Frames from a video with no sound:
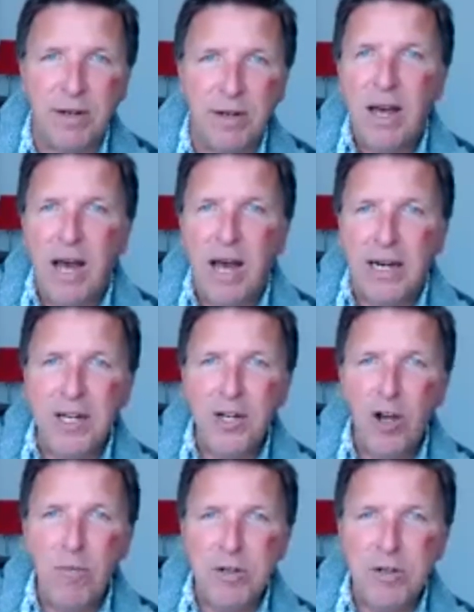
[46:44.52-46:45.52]
and I know
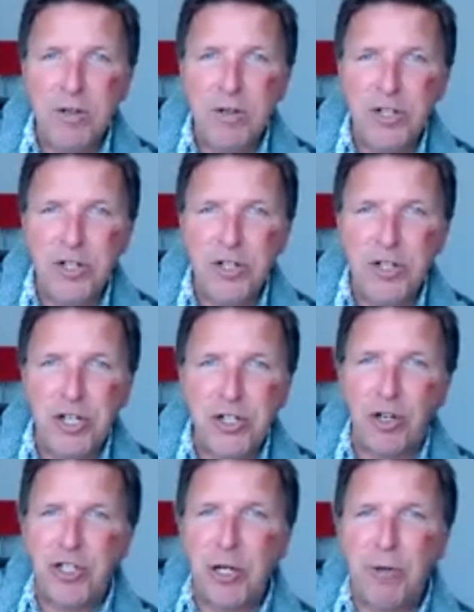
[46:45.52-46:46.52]
magicians who've got
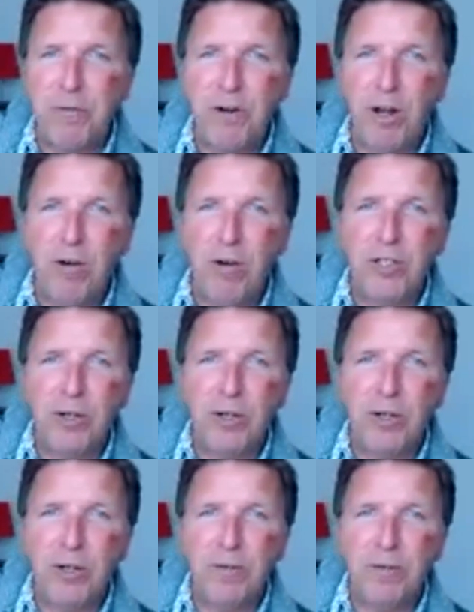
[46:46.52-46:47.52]
shelf loads of
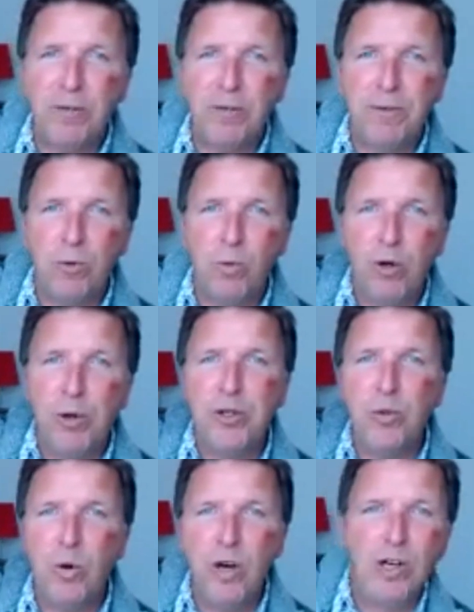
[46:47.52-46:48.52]
awards who are the
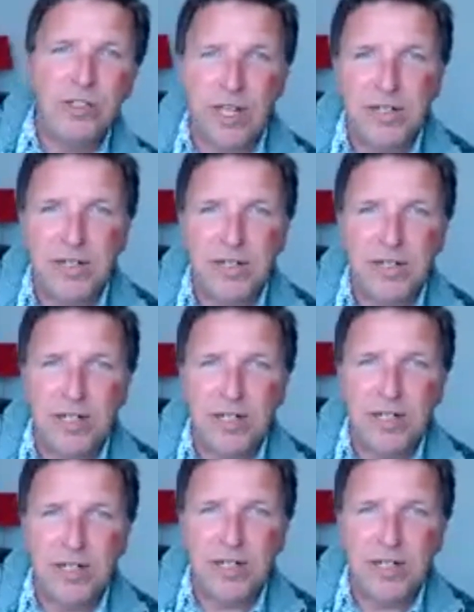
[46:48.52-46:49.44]
worst entertainers ever.